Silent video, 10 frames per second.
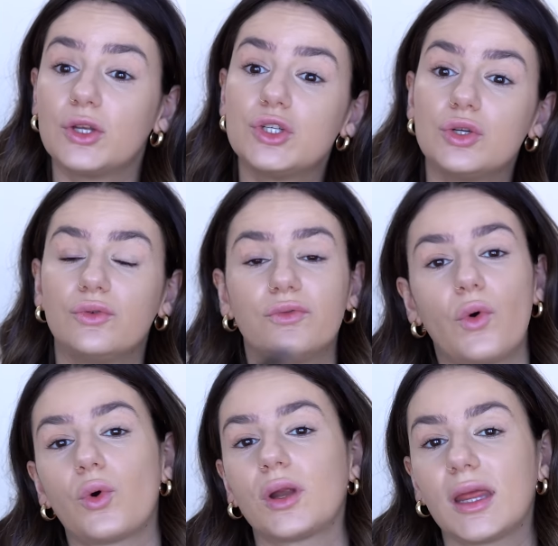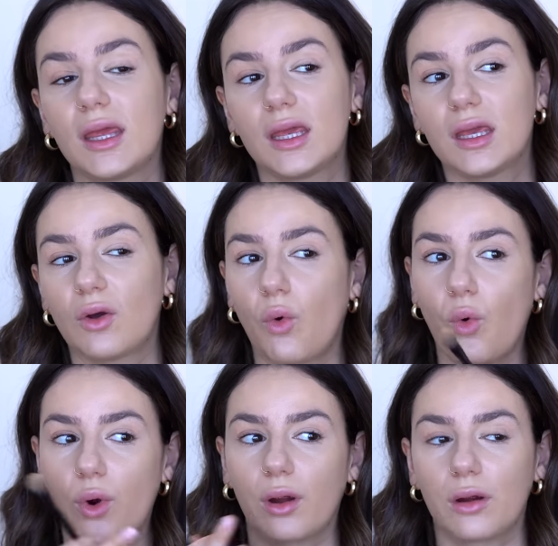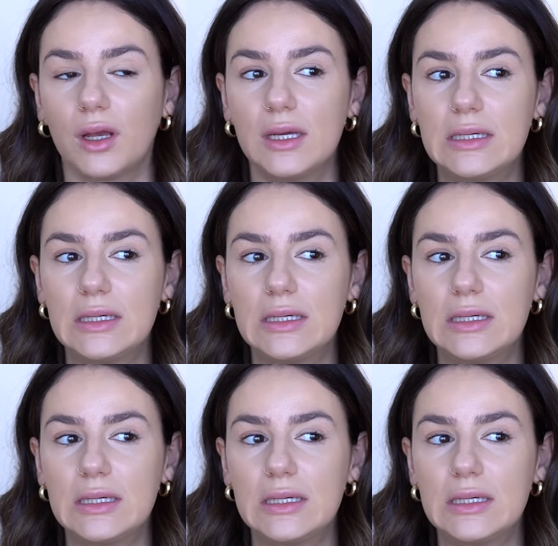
240 or